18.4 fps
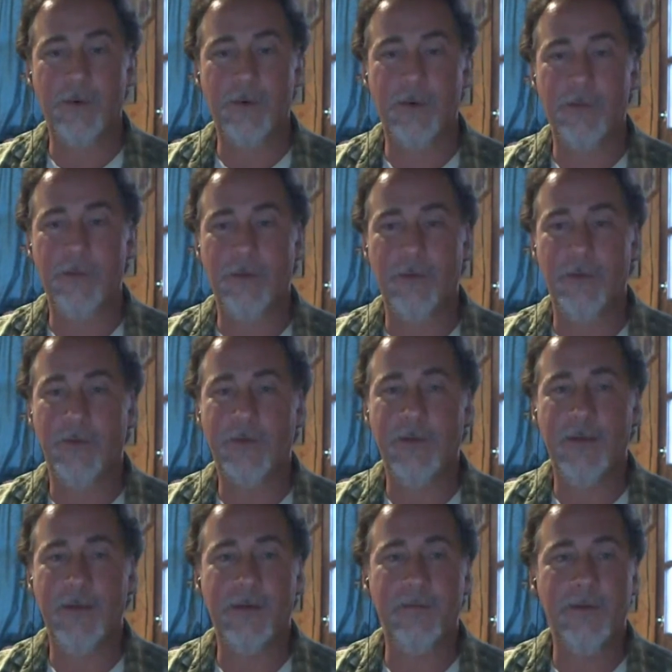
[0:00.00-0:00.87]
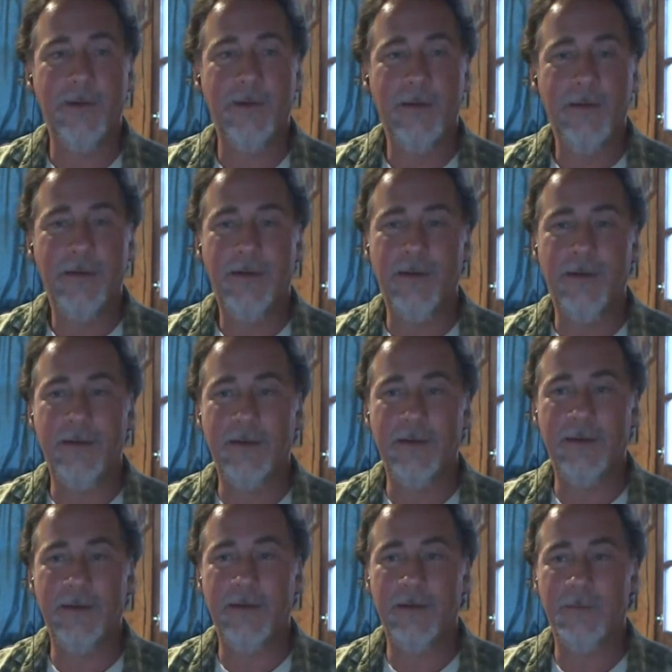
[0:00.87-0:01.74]
we'll do your channel,
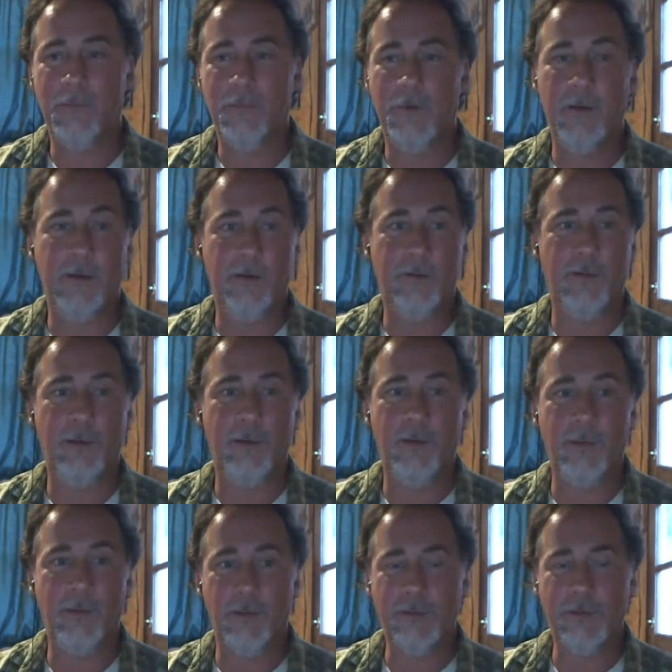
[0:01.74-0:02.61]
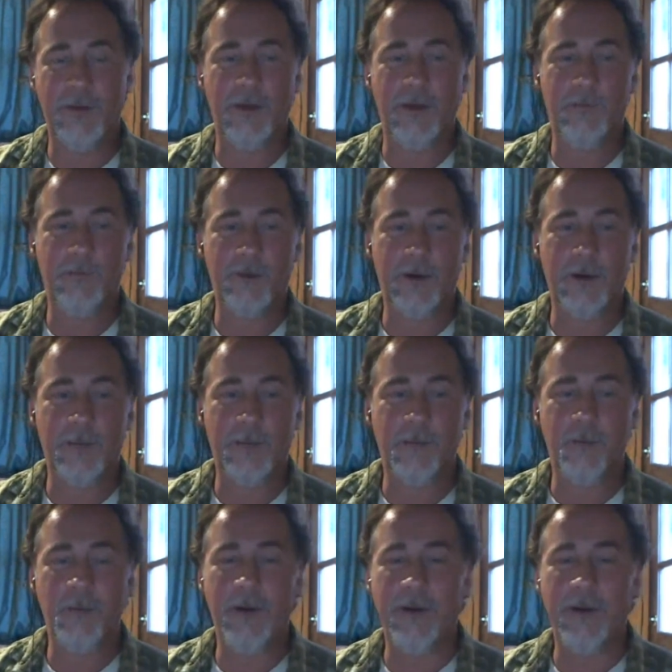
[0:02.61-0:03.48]
and then you do your channel for a couple
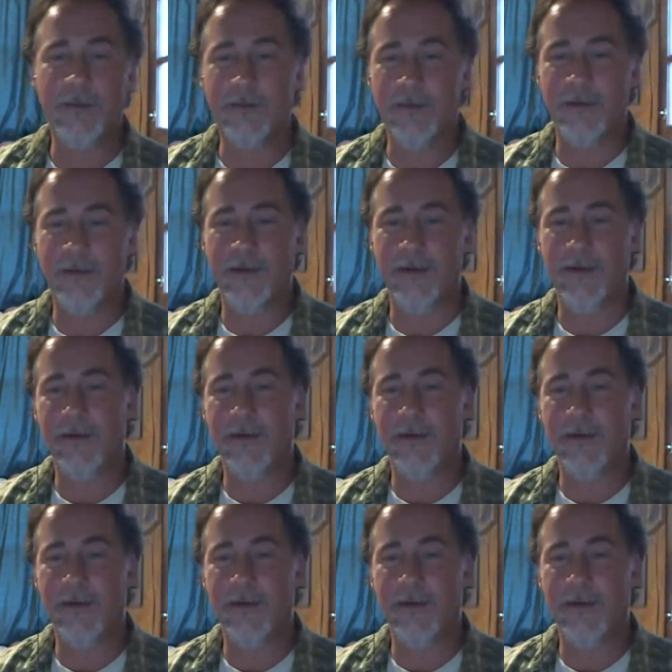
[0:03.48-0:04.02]
of weeks, and then